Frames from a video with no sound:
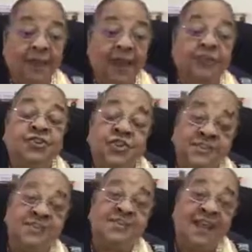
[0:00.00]
And
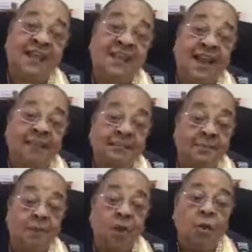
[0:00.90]
Jesus then tells
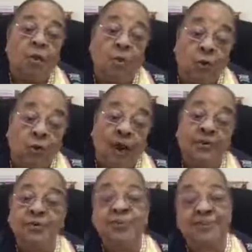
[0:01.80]
him, go and
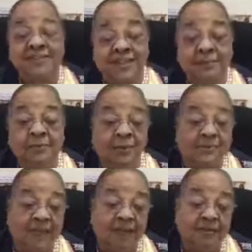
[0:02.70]
do the same
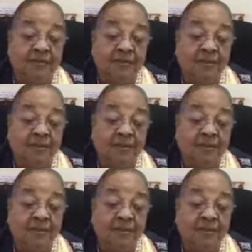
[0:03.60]
yourself.